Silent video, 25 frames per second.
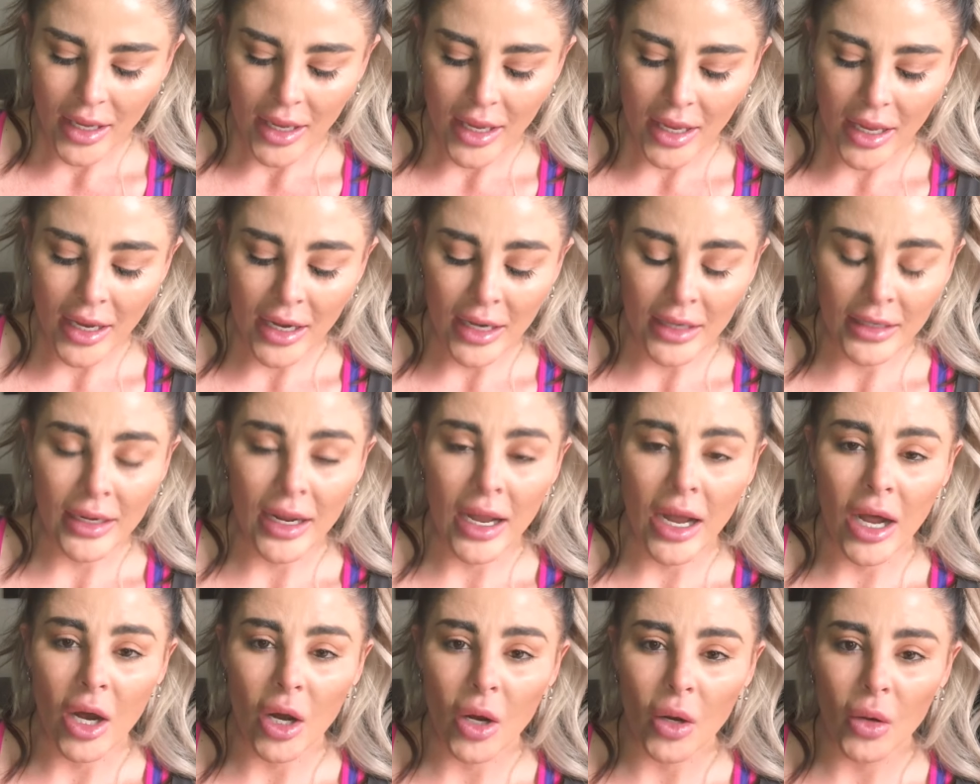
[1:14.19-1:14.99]
and
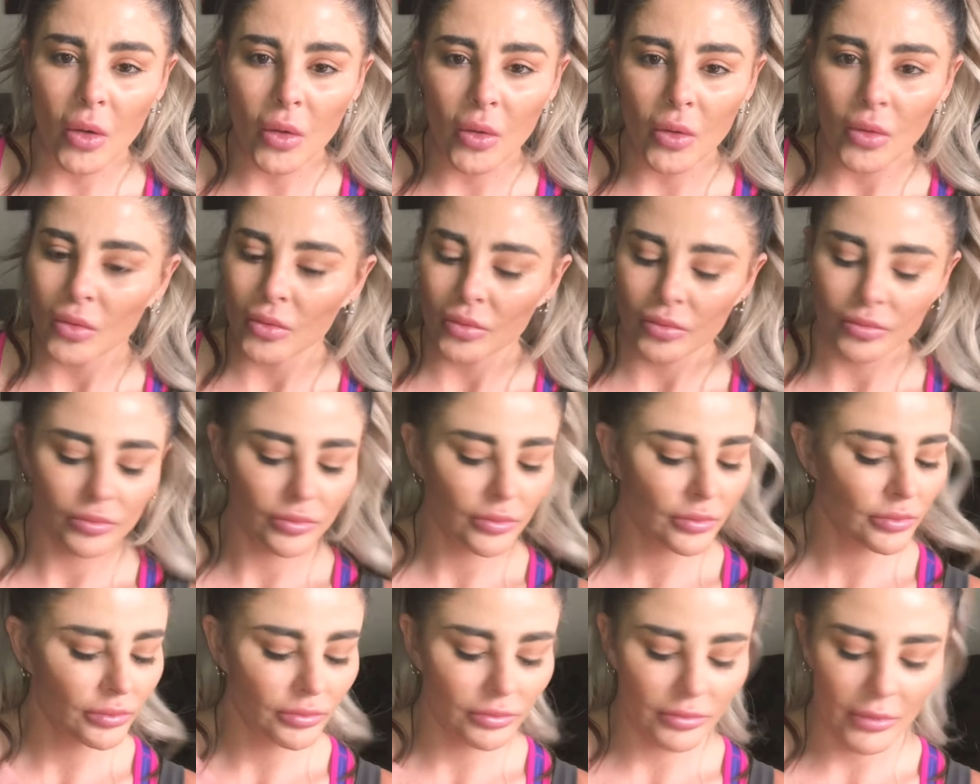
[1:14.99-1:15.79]
how
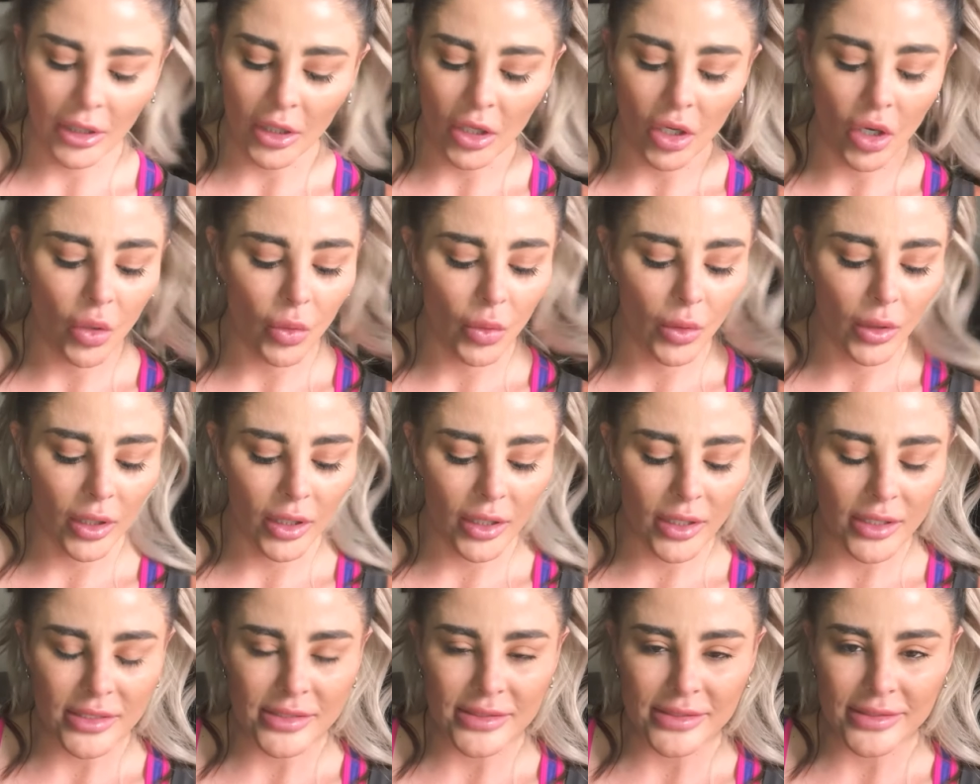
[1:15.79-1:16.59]
it all
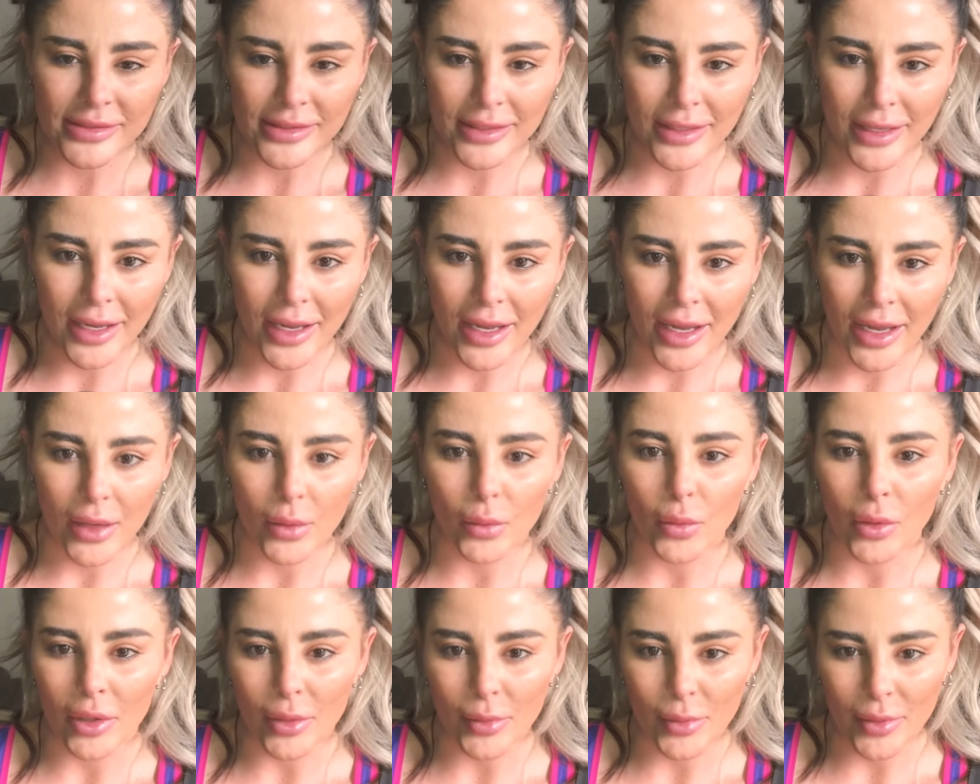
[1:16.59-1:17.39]
works and
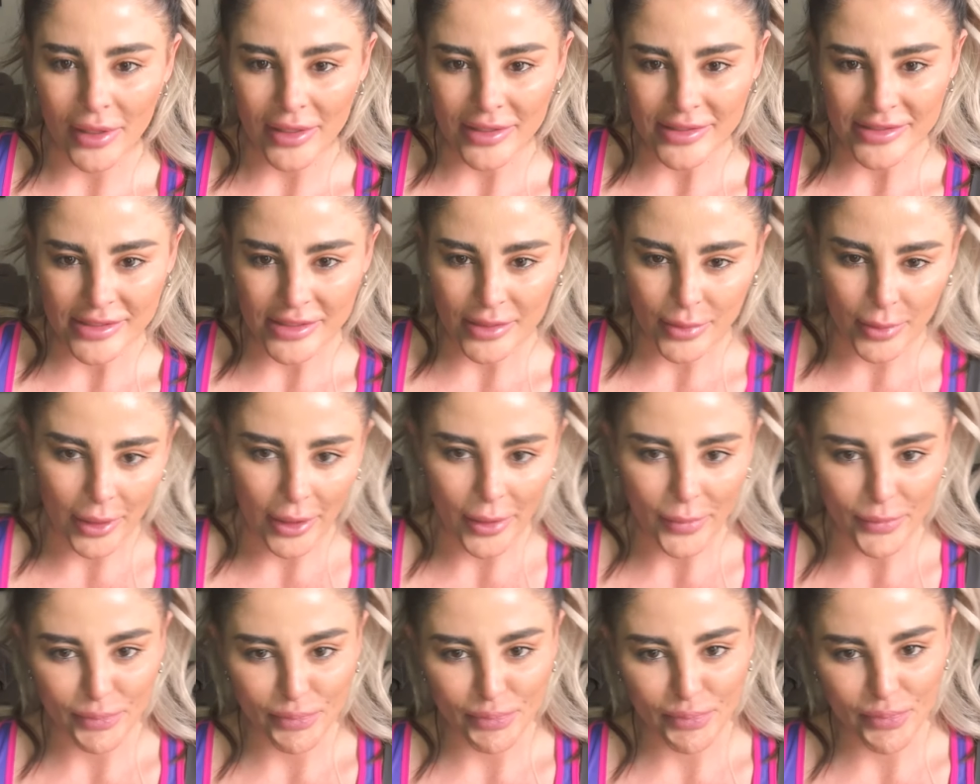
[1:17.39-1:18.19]
what it means to me.
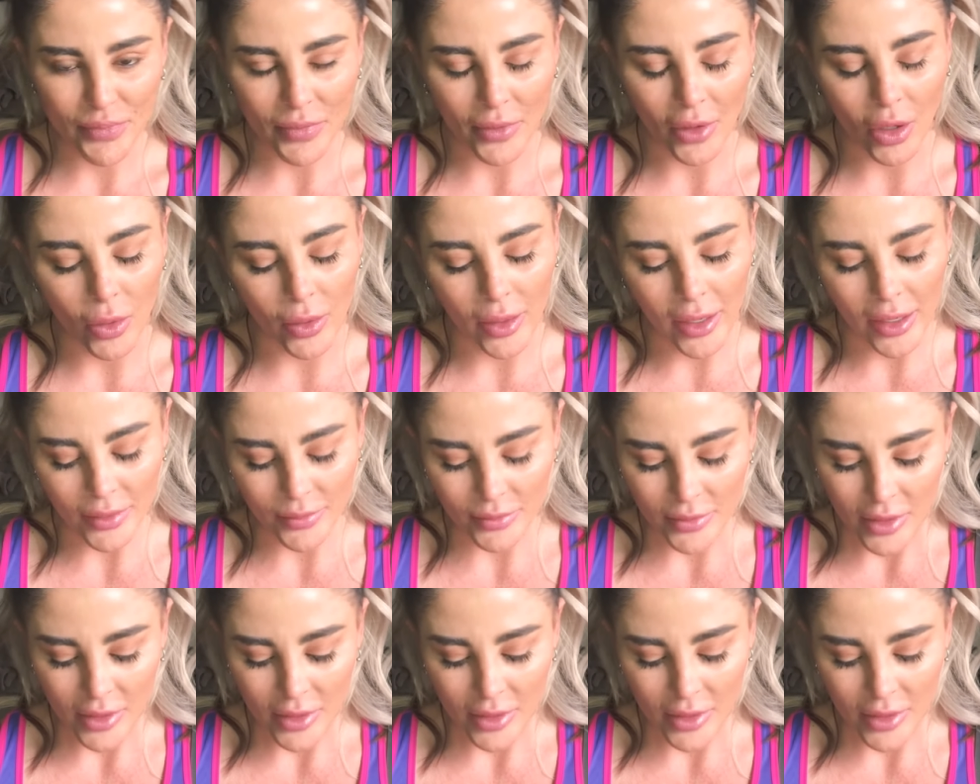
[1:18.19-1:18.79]
Okay,